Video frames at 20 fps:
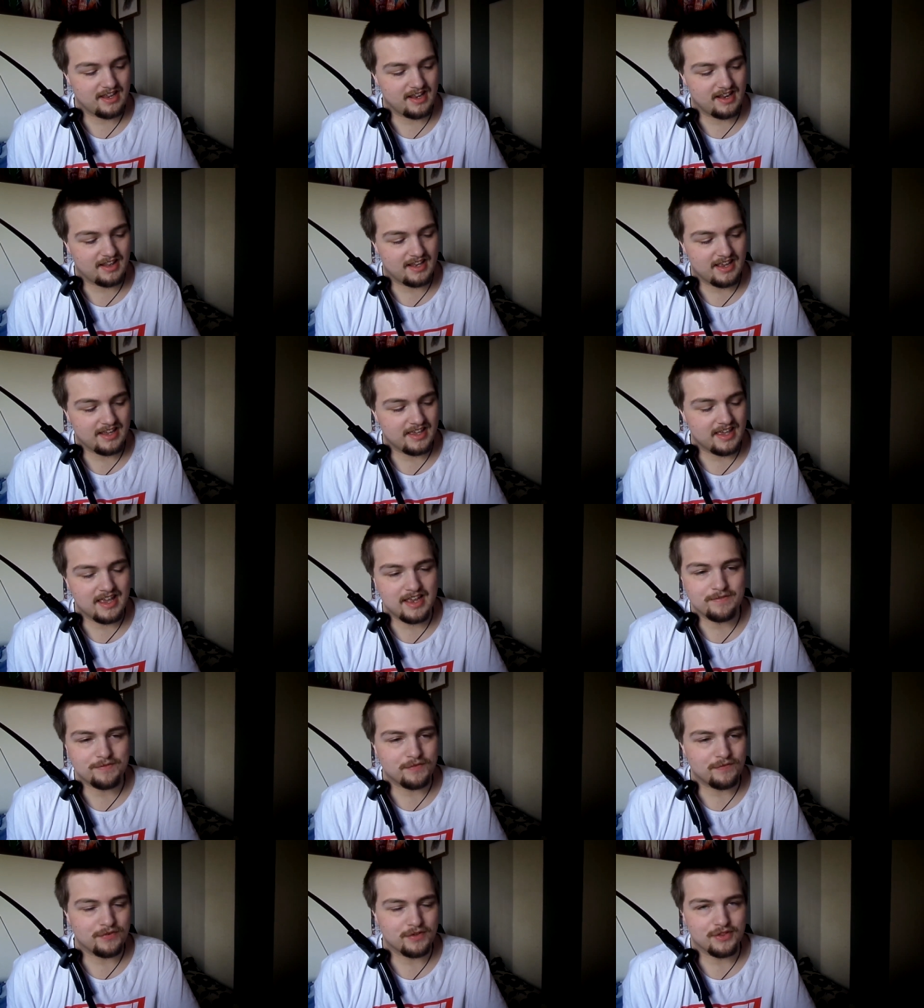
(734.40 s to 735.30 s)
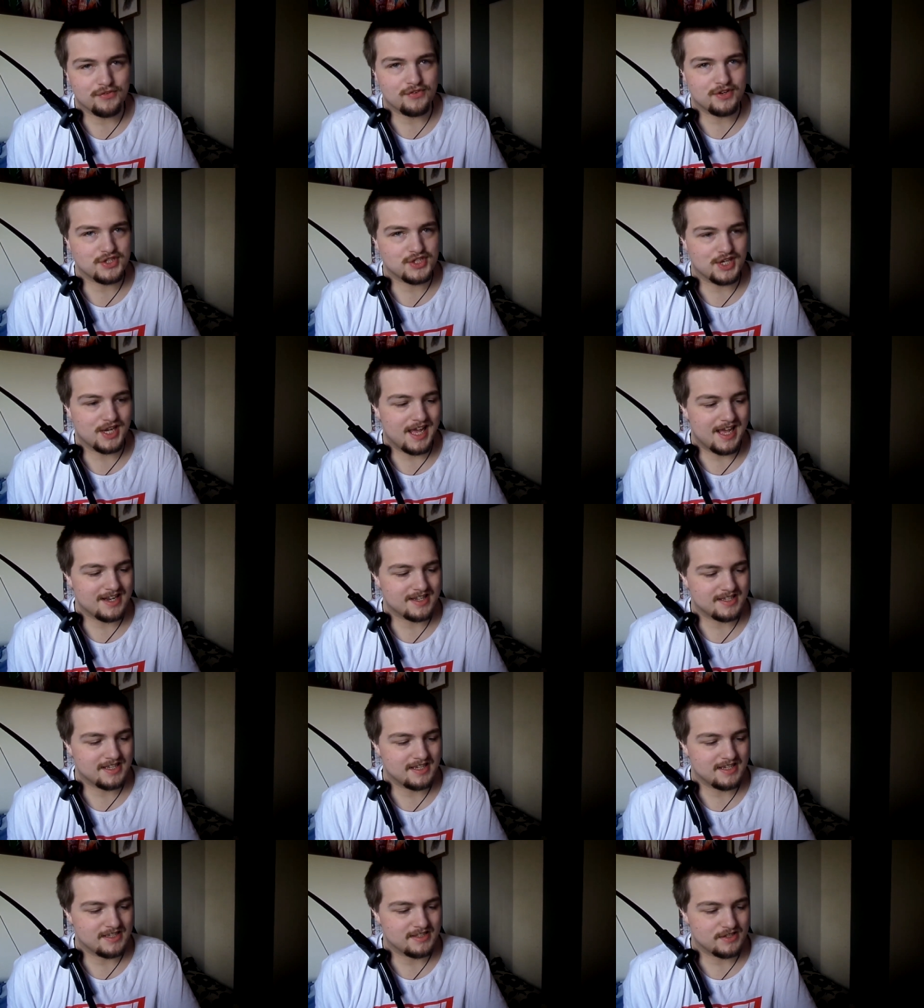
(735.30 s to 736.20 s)
Like, even for the
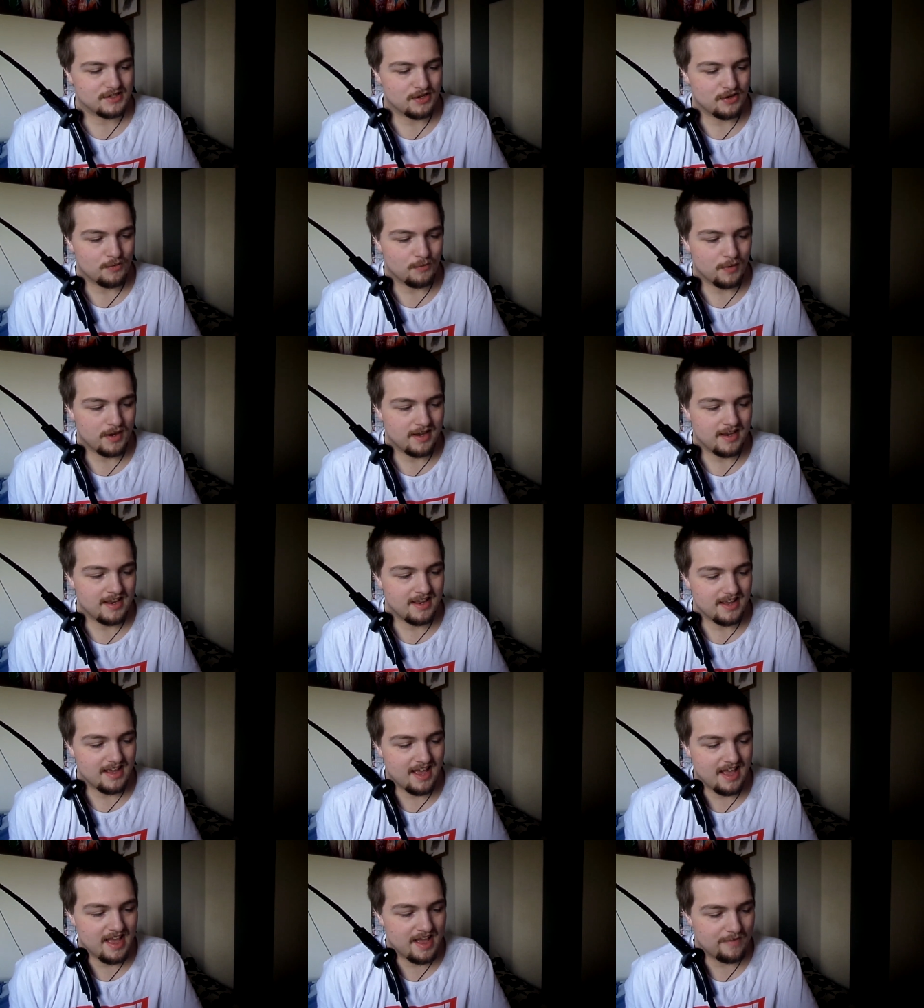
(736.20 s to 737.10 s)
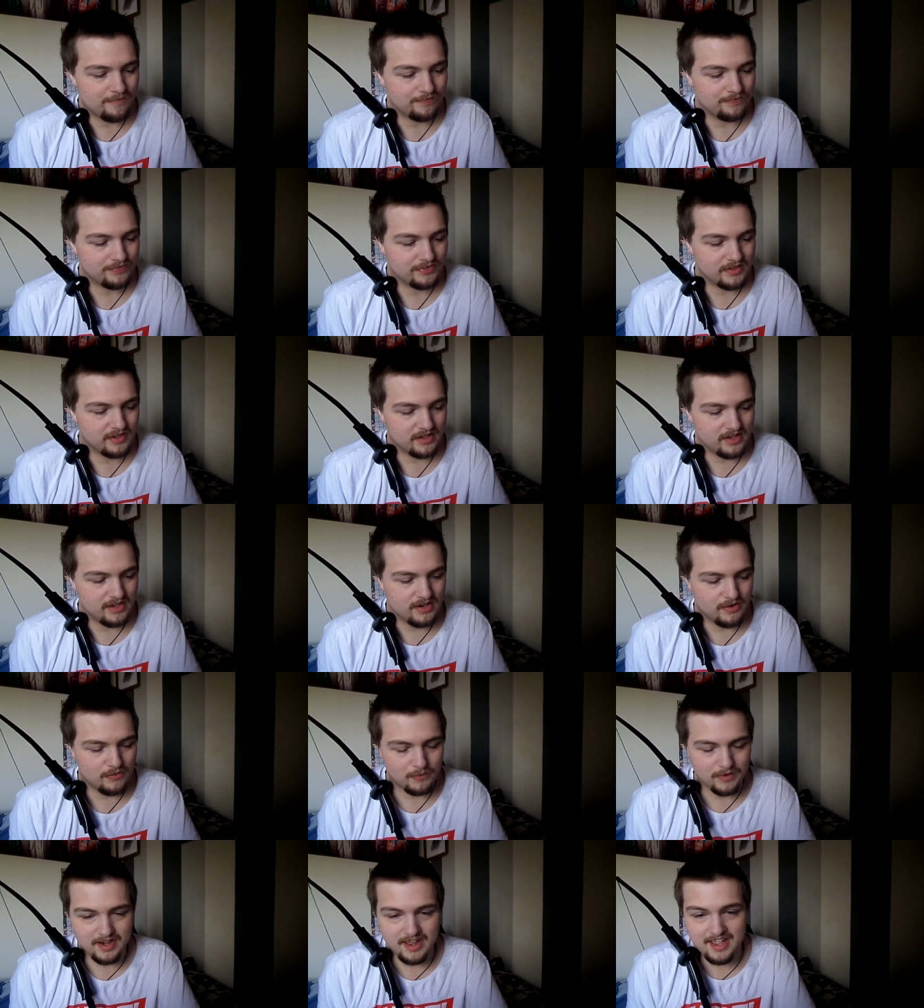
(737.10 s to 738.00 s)
vigilantes, you know, when he, um, you
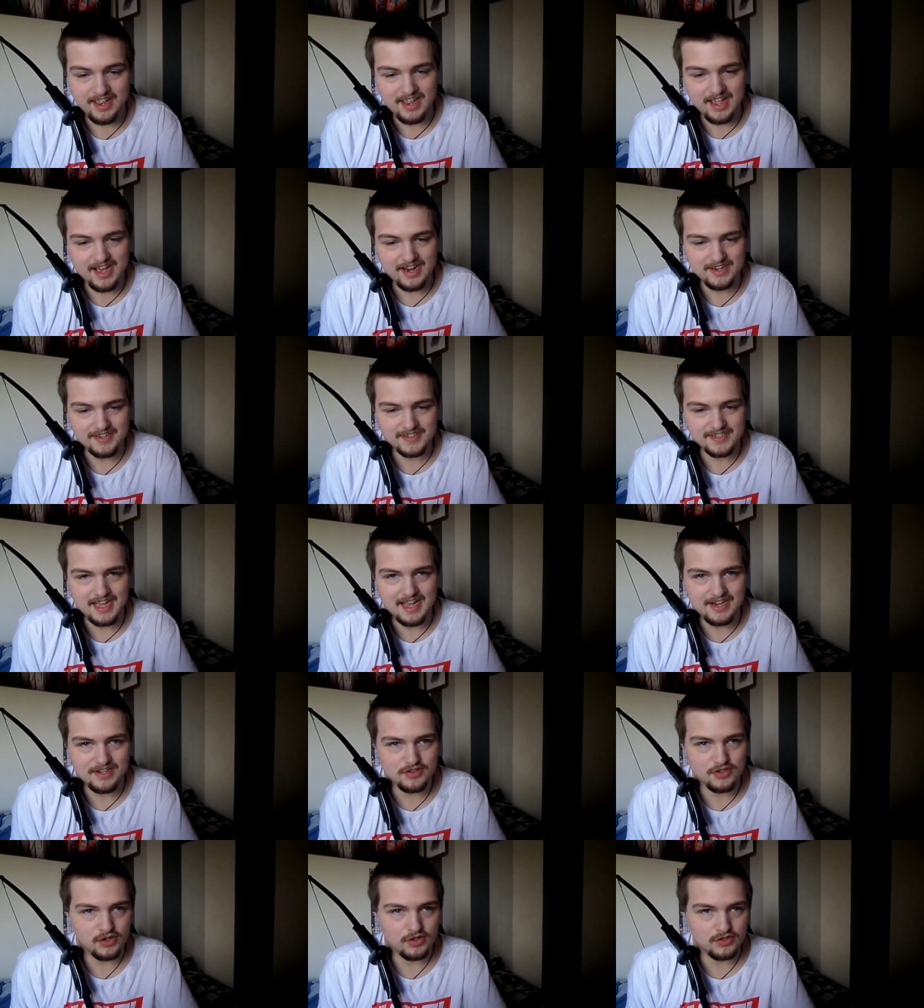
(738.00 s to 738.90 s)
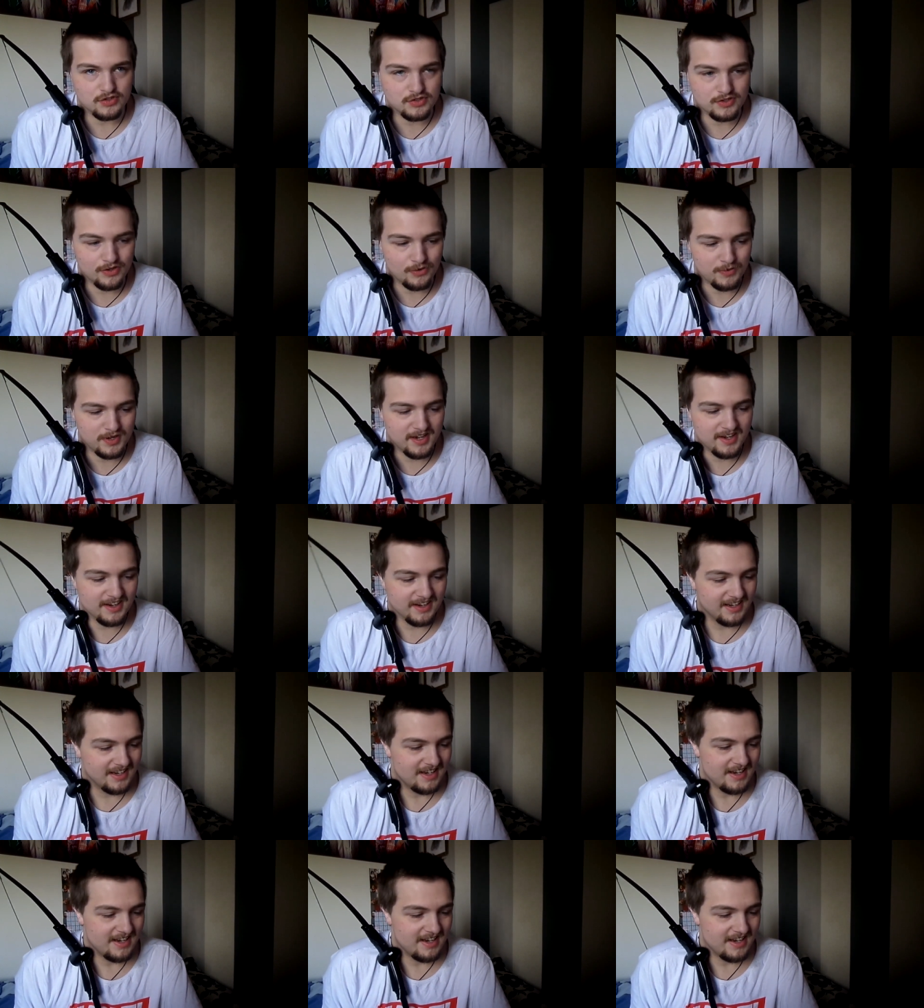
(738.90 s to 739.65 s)
know, when he had his hands on Zoe,